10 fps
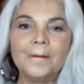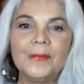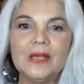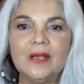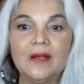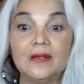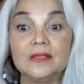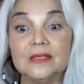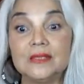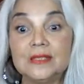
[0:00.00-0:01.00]

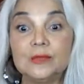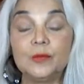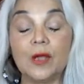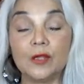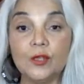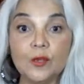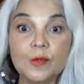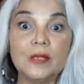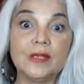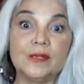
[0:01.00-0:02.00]
because this has
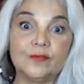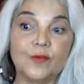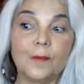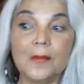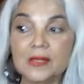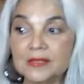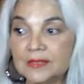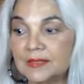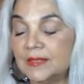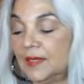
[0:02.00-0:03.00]
accumulated for
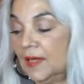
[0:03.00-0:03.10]
months,